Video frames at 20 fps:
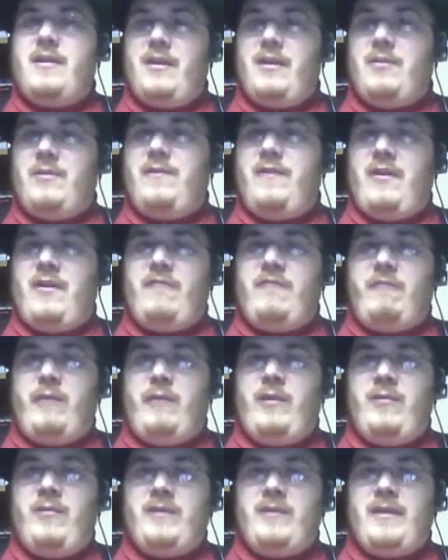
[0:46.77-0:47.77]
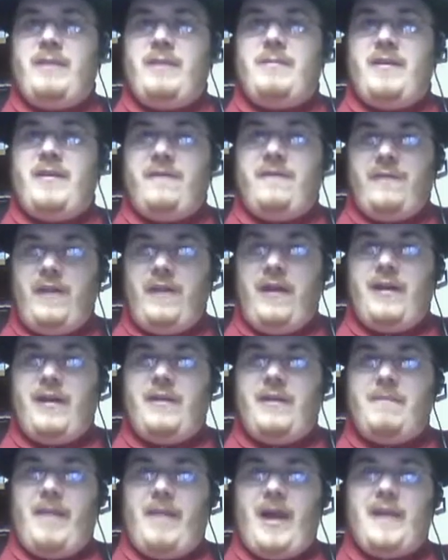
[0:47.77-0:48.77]
they would very frequently be
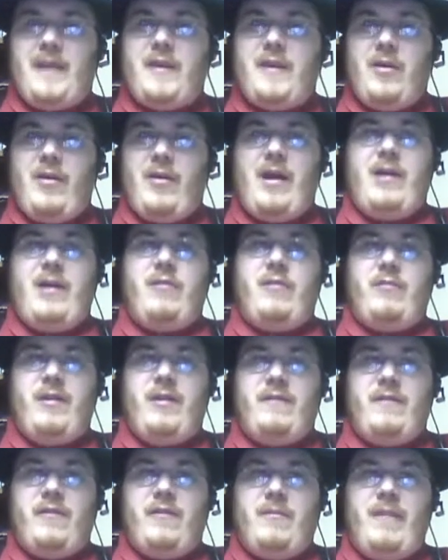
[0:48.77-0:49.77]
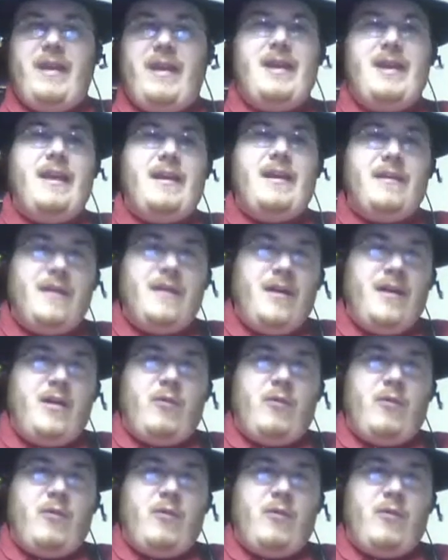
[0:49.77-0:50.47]
flooded by the Ohio River, making